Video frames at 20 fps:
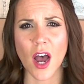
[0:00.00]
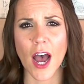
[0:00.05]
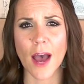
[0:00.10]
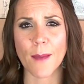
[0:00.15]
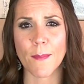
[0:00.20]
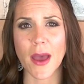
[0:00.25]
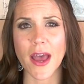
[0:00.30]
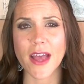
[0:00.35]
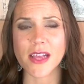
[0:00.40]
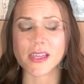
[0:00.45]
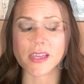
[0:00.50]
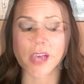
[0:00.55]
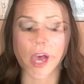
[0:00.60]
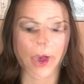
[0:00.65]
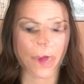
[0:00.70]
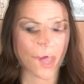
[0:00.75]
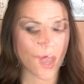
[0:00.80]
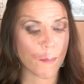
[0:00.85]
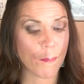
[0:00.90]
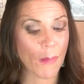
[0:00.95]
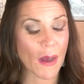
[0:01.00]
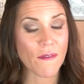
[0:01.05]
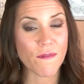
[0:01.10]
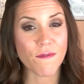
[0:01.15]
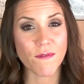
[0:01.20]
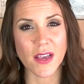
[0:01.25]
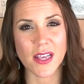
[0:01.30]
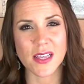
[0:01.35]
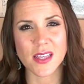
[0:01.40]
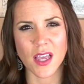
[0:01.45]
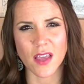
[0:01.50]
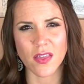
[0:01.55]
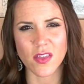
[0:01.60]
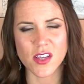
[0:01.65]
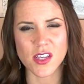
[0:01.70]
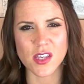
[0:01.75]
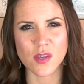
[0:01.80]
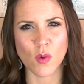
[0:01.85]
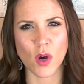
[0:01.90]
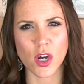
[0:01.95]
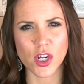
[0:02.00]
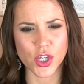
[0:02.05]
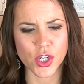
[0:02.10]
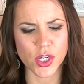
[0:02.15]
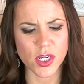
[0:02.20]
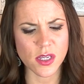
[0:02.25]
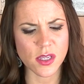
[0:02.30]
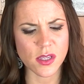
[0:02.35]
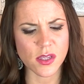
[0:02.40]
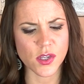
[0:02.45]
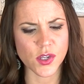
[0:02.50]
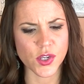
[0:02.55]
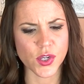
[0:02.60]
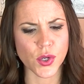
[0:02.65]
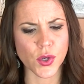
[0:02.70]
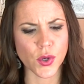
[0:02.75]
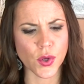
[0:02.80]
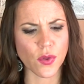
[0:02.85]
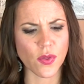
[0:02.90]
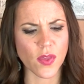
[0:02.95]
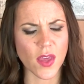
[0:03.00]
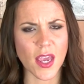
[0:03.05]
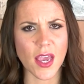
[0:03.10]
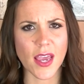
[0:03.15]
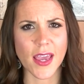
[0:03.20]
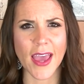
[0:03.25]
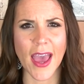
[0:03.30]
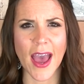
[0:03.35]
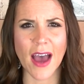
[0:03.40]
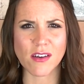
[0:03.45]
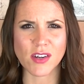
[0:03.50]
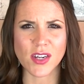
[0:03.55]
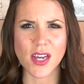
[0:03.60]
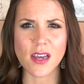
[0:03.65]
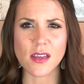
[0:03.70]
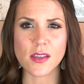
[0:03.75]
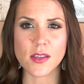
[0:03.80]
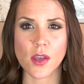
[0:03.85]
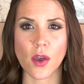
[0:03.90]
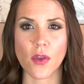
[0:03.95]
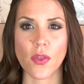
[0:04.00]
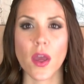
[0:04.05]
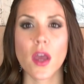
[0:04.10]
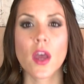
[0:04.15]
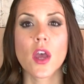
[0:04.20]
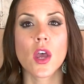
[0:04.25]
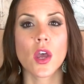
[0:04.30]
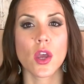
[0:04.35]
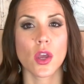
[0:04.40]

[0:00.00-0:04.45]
IMATs by fixing the swatches to the counter so that